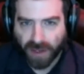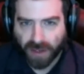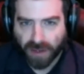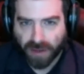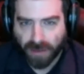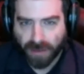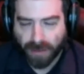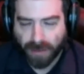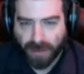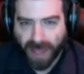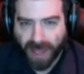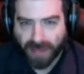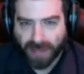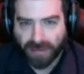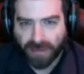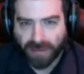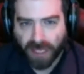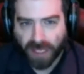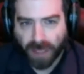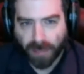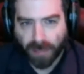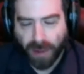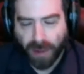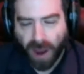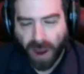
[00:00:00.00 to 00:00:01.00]

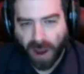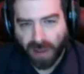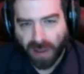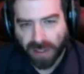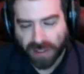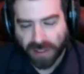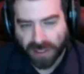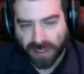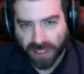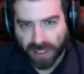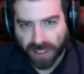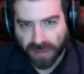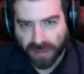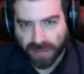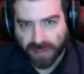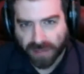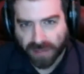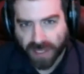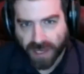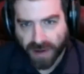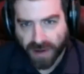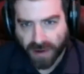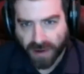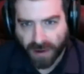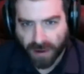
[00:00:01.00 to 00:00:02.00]
domestic politics
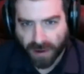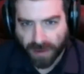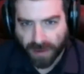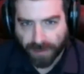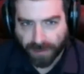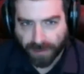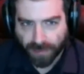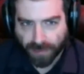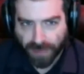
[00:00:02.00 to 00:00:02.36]
here